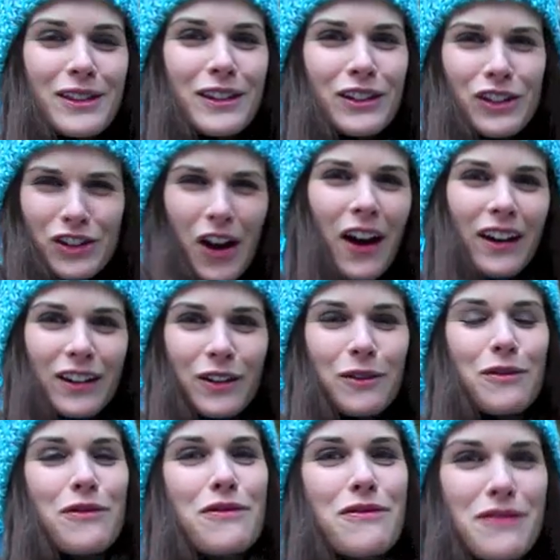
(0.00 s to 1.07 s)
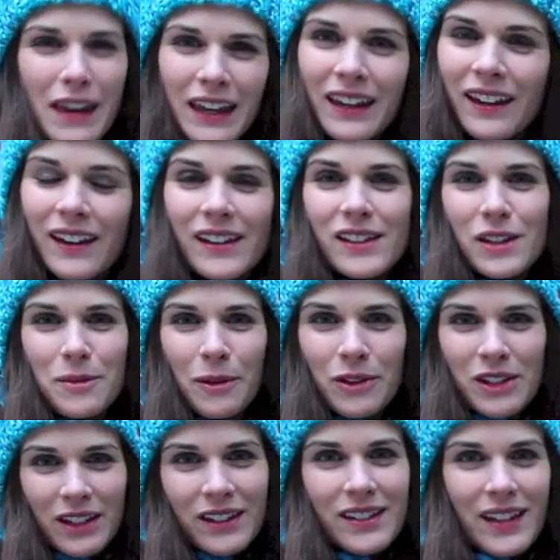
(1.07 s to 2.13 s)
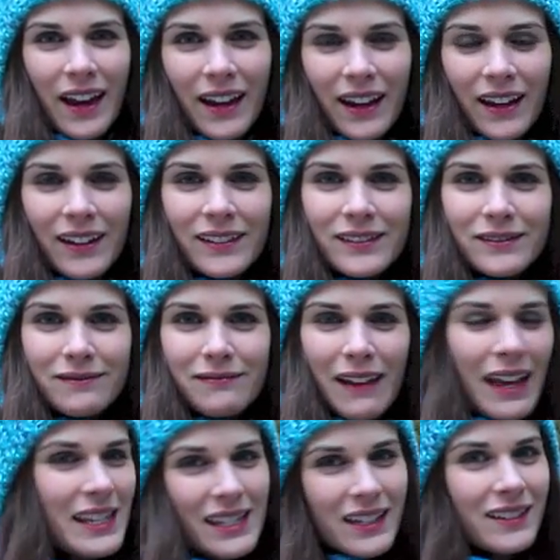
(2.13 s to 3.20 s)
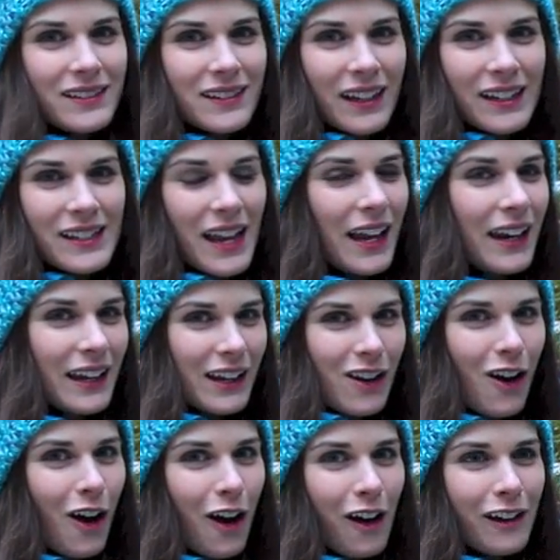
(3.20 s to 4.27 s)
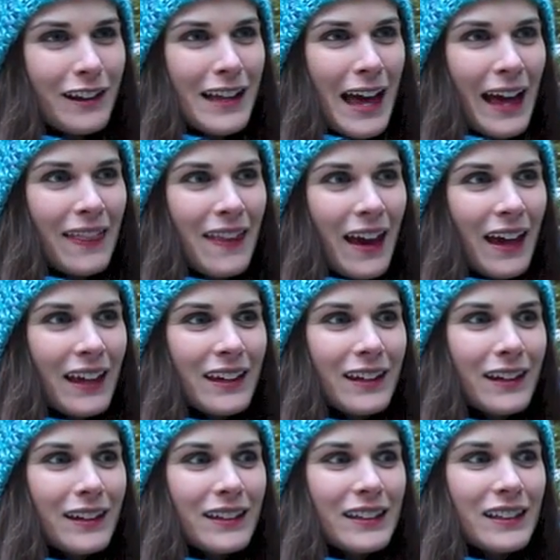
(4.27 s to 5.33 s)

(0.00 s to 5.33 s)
the shot you think is the most exciting isn't exciting at all, and then